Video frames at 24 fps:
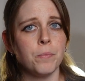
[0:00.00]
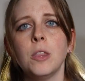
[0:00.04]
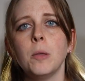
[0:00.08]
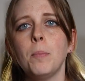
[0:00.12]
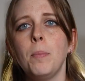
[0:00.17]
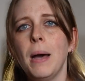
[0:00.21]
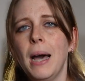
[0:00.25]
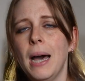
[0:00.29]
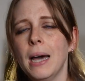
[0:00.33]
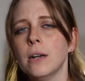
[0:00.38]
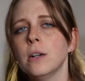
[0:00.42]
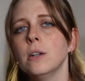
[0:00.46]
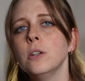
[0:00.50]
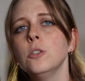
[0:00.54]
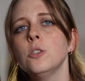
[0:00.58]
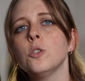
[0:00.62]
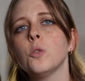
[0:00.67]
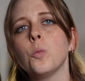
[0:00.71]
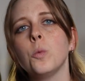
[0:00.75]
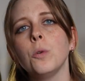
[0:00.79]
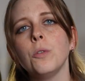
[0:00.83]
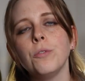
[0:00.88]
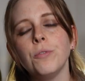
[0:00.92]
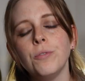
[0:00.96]
The patterns
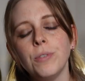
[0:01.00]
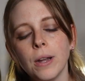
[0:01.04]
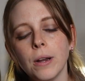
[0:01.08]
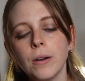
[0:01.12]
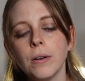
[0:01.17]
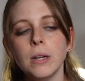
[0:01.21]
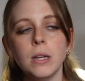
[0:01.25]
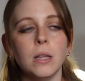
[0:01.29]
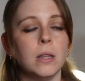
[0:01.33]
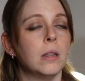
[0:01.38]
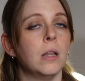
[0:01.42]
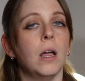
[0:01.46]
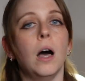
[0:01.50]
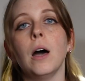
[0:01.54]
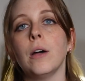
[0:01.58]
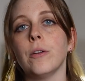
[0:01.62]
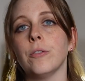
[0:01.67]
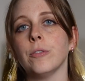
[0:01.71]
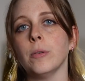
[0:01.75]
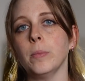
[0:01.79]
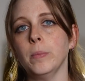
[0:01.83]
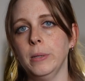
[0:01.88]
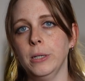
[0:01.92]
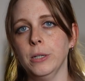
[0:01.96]
will vary a lot
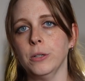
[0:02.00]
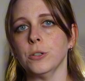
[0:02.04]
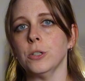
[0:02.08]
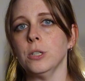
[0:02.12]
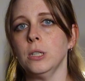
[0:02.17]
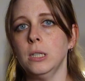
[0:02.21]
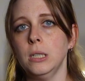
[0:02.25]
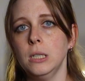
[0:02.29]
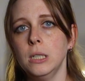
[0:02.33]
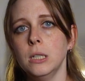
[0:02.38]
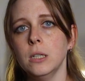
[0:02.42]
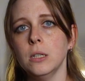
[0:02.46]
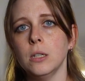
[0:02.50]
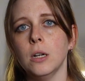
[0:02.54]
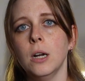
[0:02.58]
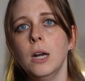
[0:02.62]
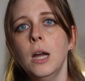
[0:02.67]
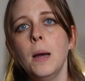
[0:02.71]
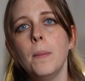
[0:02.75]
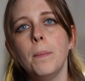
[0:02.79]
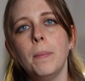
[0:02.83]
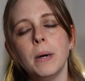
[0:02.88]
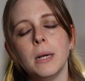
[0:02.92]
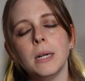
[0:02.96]
from year to year,
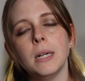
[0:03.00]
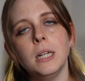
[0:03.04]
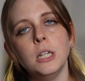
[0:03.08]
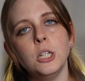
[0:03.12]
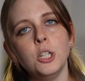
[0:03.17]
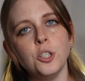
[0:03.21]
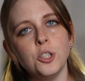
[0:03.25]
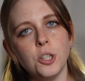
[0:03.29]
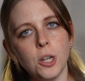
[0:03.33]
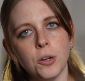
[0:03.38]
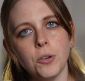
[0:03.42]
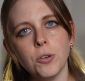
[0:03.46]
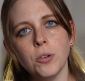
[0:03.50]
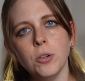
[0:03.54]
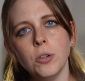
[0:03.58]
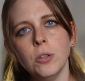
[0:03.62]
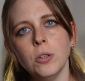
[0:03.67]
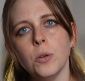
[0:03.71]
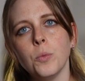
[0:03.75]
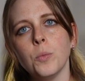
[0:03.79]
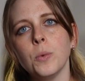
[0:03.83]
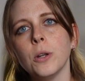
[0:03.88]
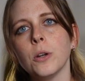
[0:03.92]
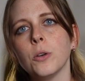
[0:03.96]
but in
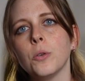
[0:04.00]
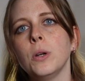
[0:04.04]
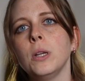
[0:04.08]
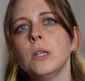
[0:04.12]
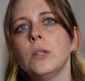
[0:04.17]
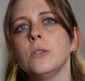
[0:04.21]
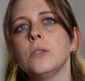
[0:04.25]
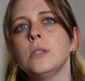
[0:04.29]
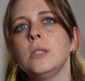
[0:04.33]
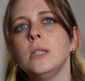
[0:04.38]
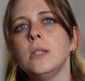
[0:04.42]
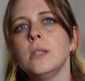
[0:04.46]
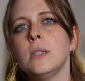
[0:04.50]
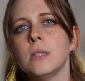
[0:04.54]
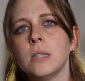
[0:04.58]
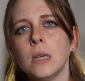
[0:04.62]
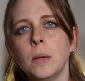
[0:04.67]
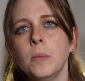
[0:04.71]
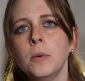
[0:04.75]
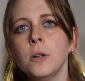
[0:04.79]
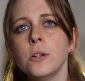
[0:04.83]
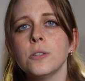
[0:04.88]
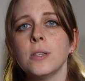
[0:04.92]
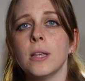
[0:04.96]
general, we are going to see
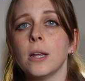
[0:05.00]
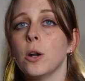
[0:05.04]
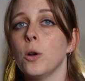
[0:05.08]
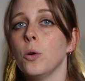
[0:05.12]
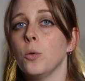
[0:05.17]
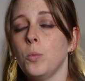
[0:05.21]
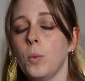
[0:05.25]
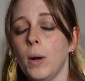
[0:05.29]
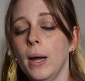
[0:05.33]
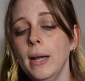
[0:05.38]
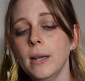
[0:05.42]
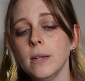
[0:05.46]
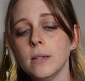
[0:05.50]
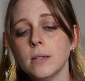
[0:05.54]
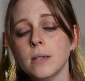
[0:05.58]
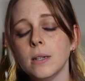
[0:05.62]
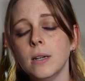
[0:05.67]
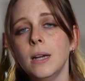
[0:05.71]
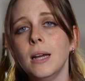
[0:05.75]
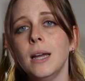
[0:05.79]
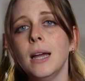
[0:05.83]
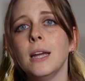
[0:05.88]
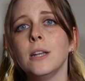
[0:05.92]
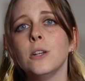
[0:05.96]
summers that are wet
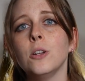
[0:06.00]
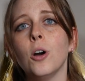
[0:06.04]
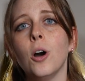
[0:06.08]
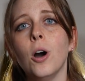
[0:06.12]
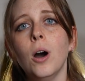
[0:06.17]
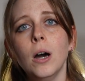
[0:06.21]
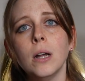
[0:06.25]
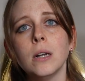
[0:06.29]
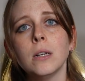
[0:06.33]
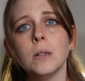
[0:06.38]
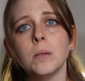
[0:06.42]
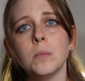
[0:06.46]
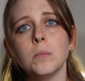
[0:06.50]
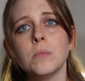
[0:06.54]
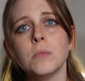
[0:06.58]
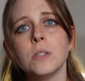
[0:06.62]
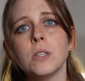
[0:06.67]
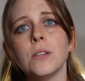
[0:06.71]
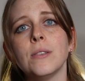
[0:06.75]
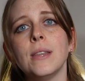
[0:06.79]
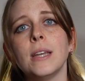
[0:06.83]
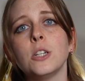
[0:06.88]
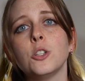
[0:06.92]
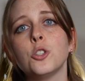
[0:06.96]
and autumns
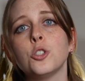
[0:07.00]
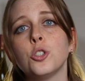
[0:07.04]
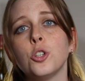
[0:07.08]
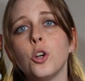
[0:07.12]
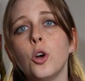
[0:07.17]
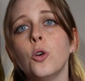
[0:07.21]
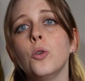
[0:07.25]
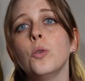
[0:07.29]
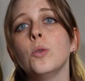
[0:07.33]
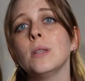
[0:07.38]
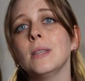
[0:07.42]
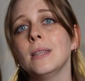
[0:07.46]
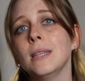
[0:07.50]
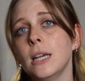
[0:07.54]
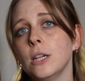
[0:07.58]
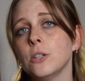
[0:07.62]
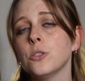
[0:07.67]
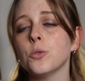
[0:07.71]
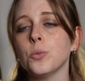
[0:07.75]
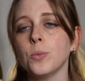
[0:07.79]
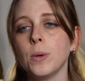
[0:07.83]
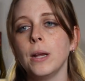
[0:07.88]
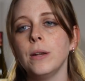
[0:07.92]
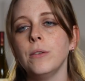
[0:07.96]
that show
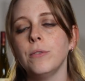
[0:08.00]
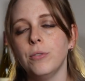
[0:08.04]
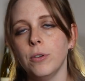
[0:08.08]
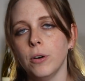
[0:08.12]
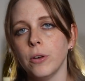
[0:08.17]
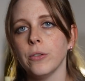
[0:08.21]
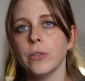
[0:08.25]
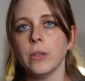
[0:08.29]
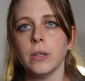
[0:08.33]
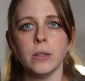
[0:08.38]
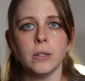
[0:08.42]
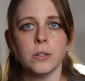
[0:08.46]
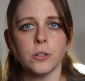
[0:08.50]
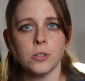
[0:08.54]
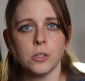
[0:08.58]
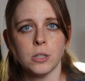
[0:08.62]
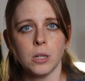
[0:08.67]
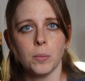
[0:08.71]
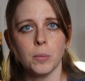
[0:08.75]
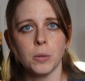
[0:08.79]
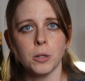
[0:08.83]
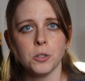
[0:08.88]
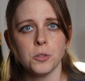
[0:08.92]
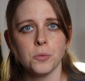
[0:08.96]
less rainfall than their
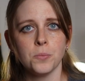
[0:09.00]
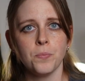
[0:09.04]
summers.